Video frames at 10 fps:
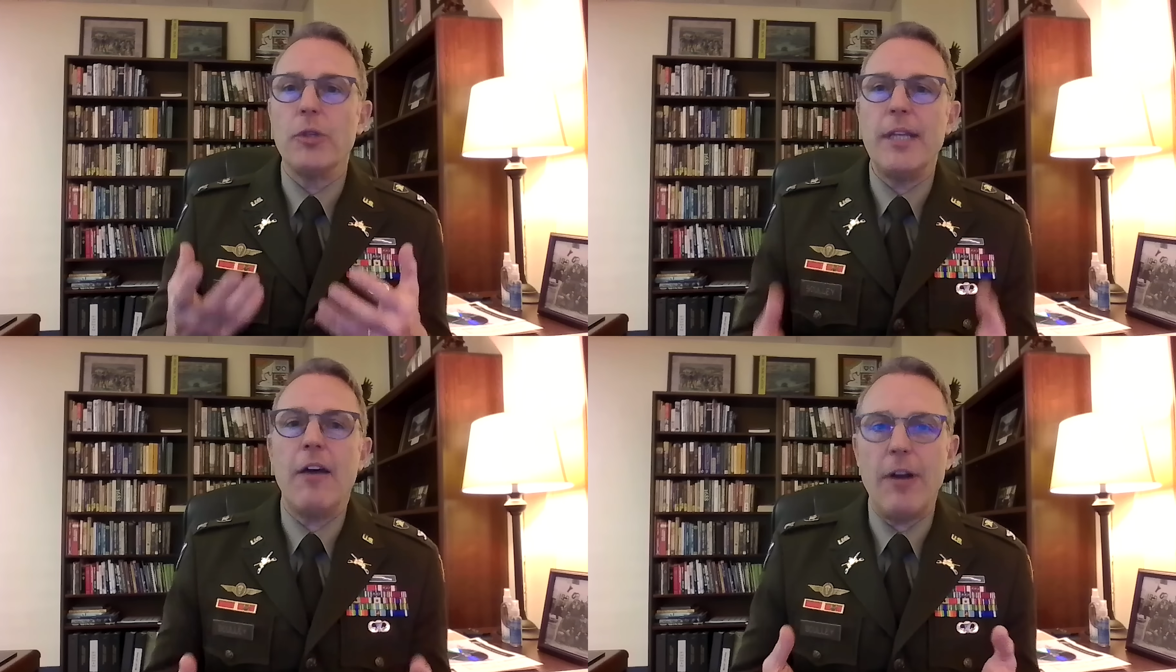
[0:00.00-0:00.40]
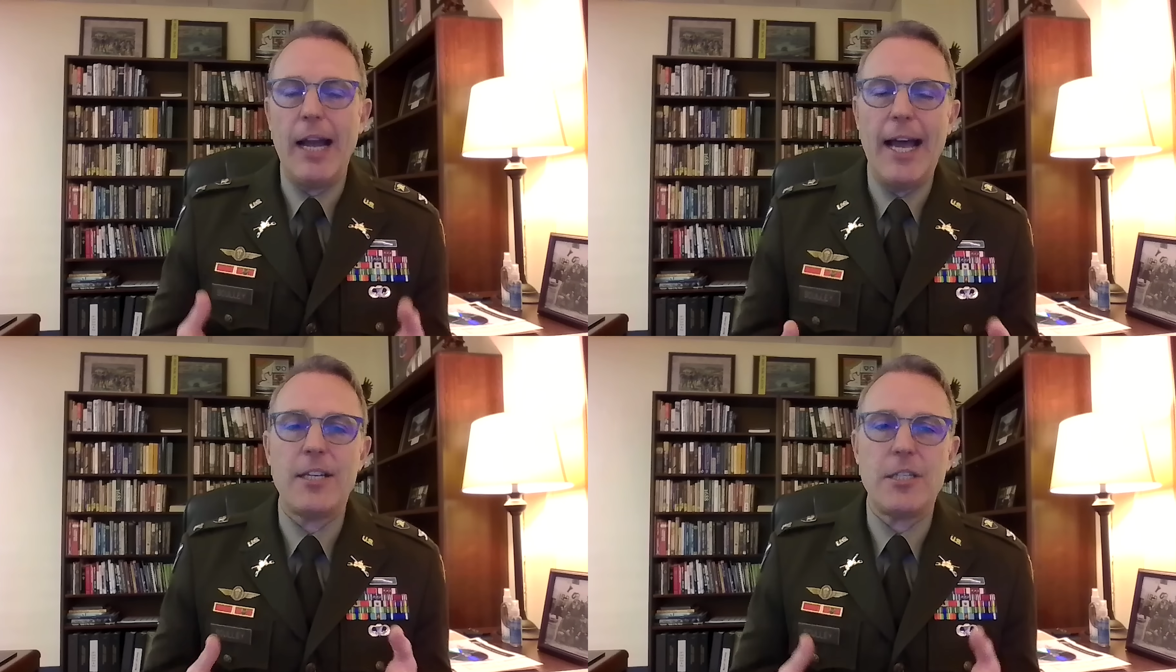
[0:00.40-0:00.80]
will
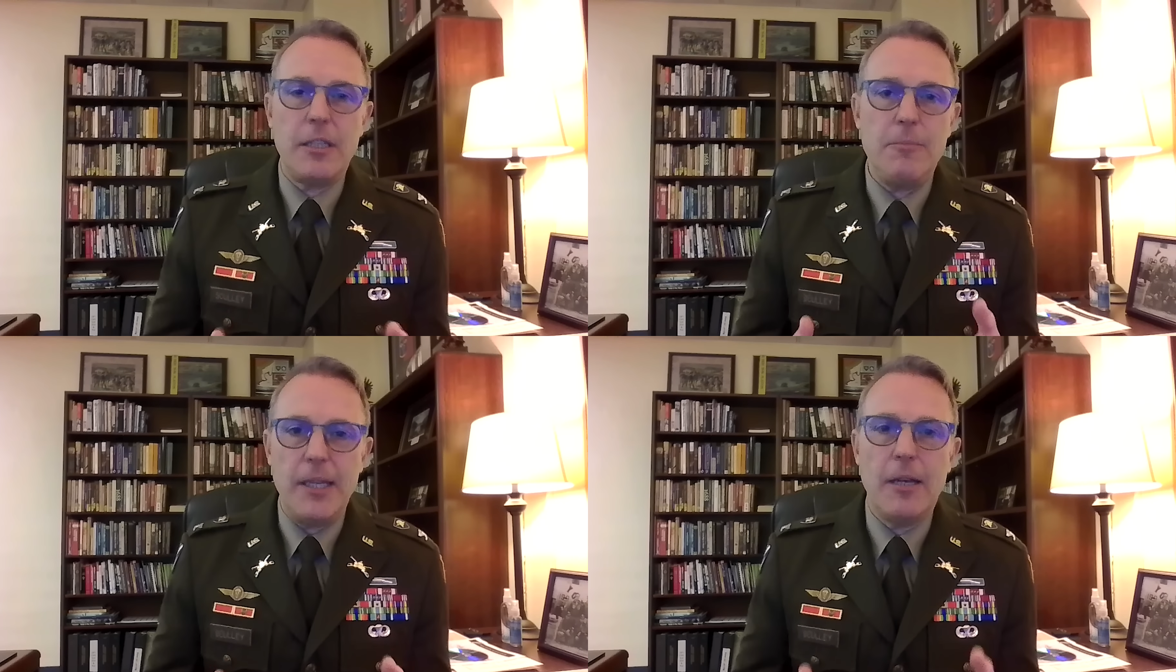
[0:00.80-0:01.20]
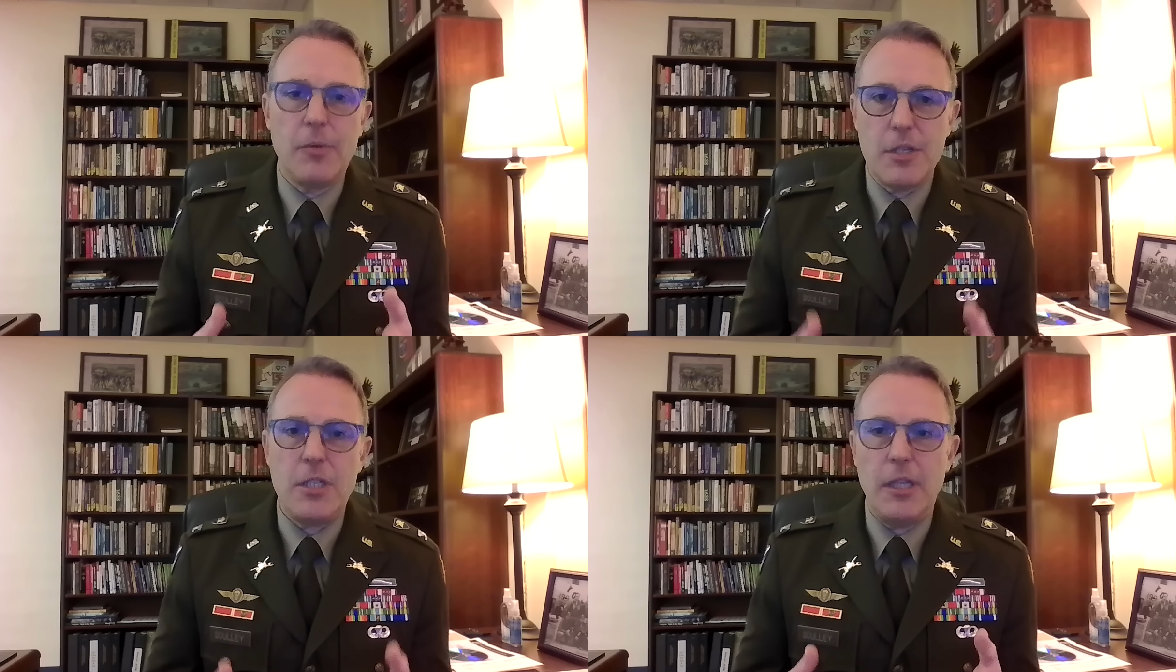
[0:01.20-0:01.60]
never actually be
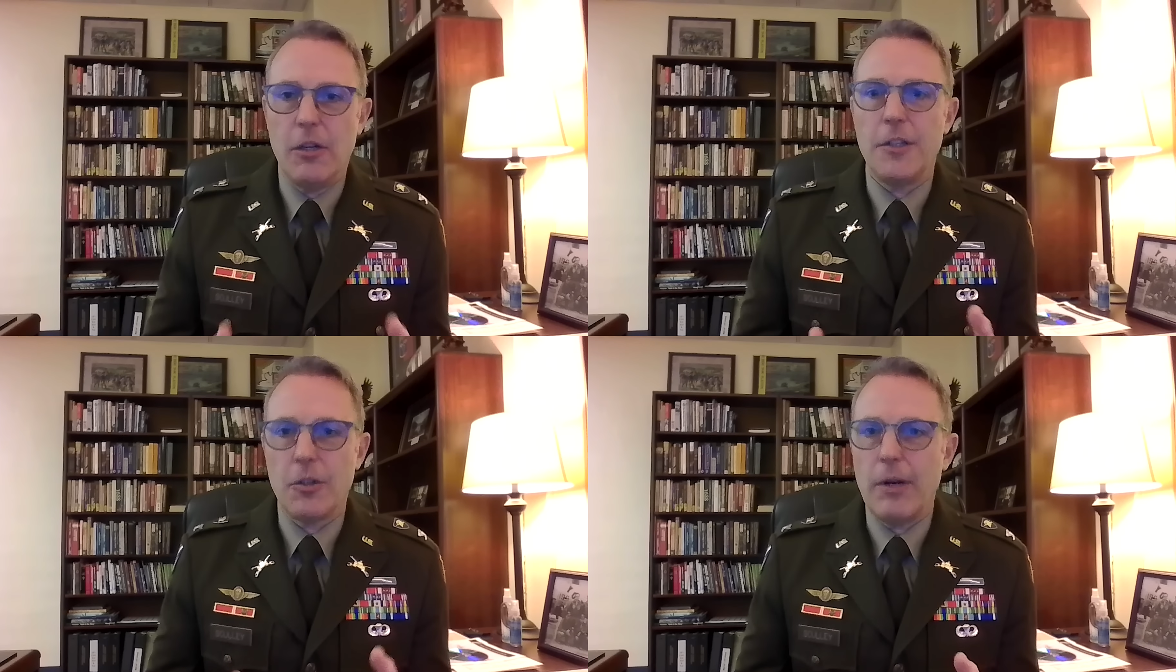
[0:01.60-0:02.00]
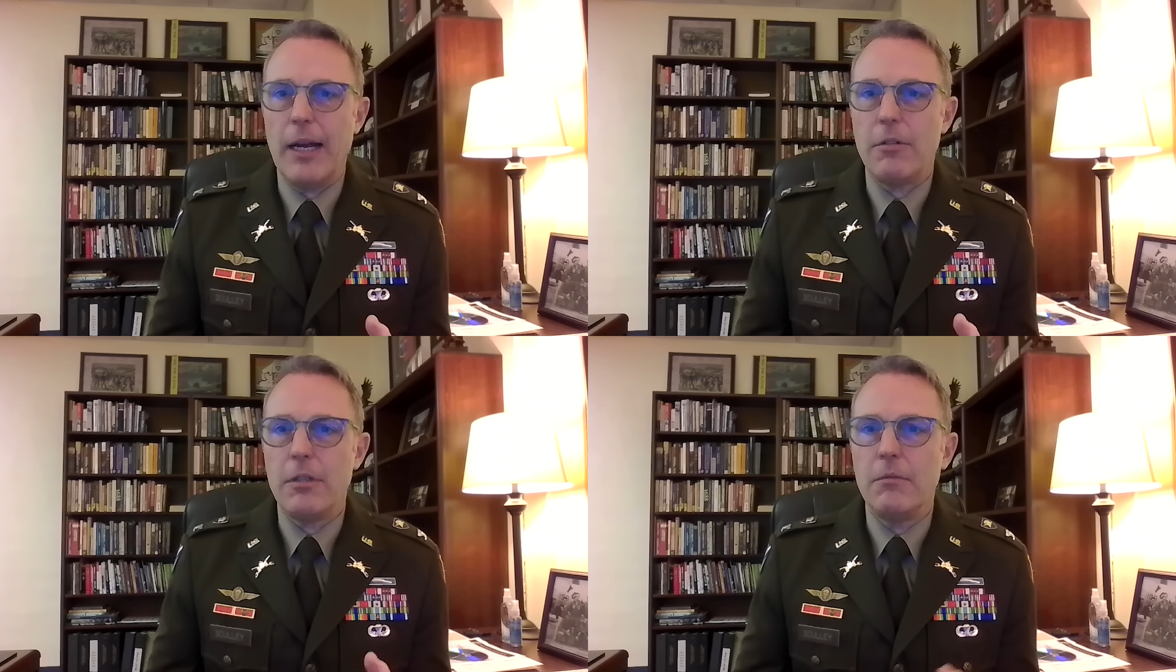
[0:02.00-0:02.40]
able to see on the
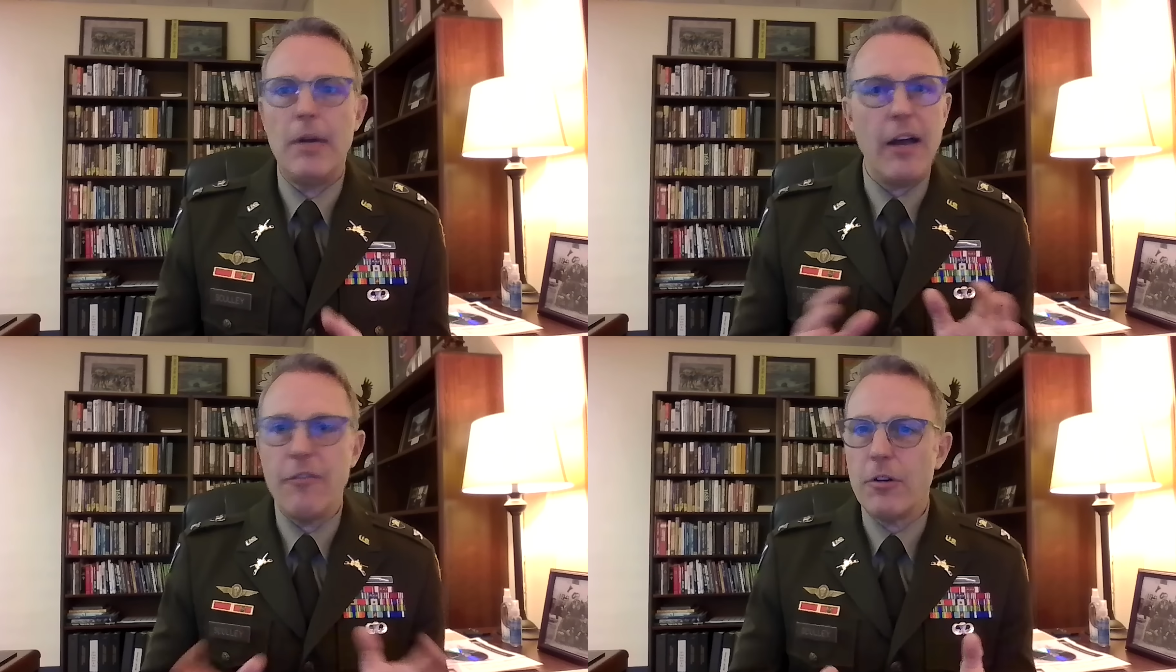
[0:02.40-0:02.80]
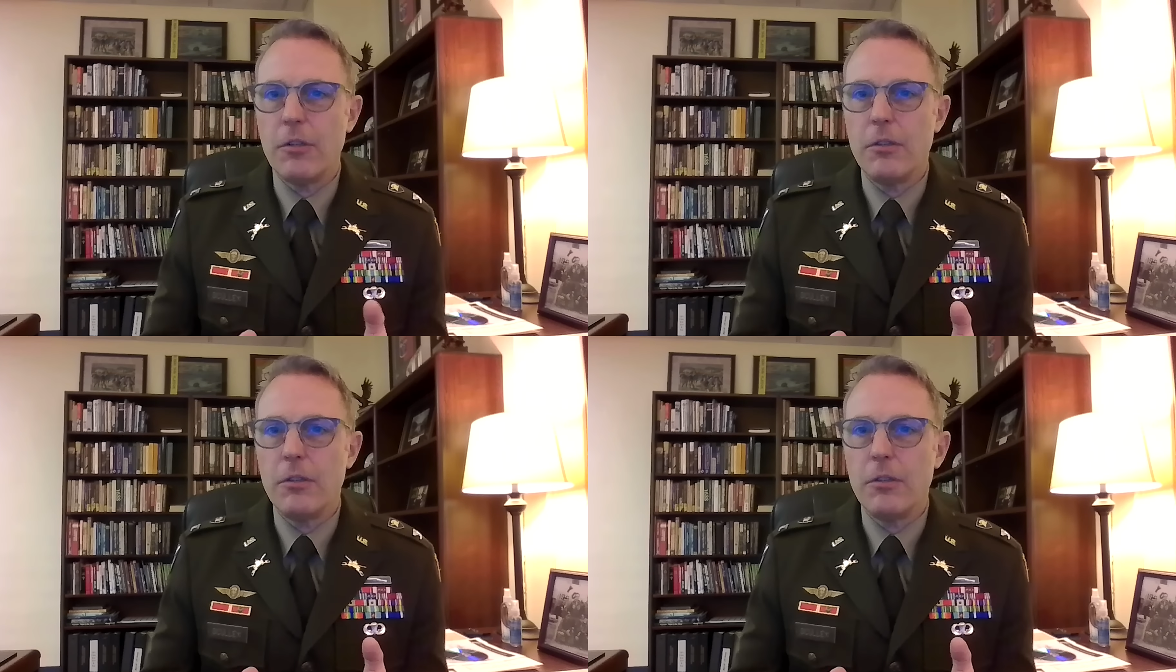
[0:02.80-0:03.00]
ground, ever.